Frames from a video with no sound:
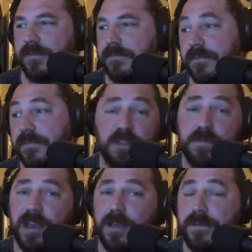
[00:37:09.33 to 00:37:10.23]
That's just
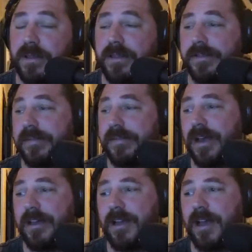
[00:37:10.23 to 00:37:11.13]
my opinion.
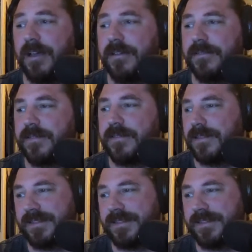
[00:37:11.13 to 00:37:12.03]

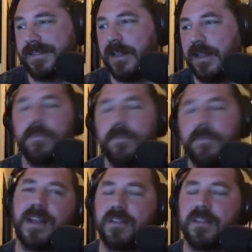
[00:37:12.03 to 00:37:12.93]
That
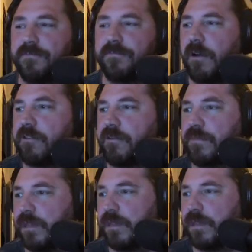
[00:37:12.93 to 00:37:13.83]
kind of stuff bothers me
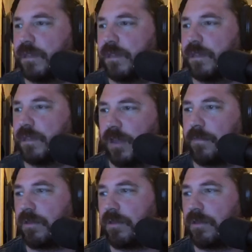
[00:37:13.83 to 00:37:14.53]
a little bit sometimes.